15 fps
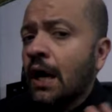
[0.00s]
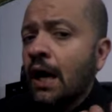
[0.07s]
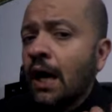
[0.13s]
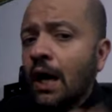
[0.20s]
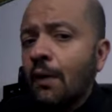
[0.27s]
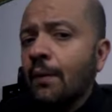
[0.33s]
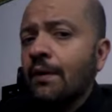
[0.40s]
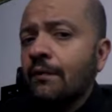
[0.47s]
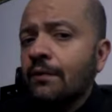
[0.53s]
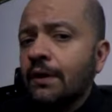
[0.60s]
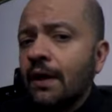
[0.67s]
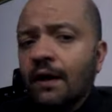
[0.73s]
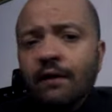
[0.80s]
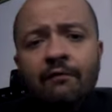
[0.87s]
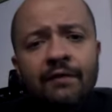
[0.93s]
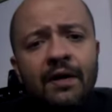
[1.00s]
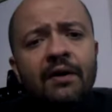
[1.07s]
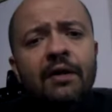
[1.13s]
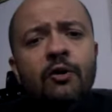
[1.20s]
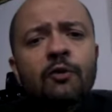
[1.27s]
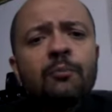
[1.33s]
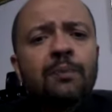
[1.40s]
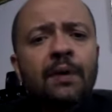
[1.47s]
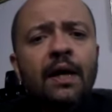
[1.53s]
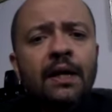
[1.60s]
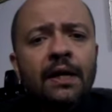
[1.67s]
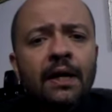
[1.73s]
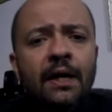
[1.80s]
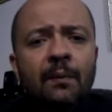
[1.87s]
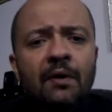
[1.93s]
However, a very good
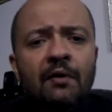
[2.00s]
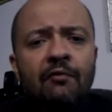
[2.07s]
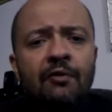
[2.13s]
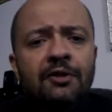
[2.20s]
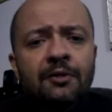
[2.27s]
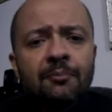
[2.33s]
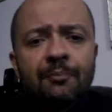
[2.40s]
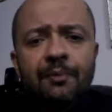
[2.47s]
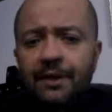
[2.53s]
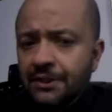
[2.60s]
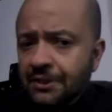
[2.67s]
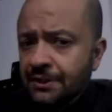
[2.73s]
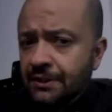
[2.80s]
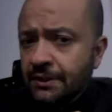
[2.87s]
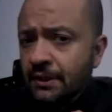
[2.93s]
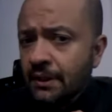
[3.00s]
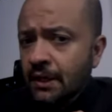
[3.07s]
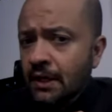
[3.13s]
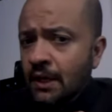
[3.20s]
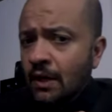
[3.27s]
pranayama for depression,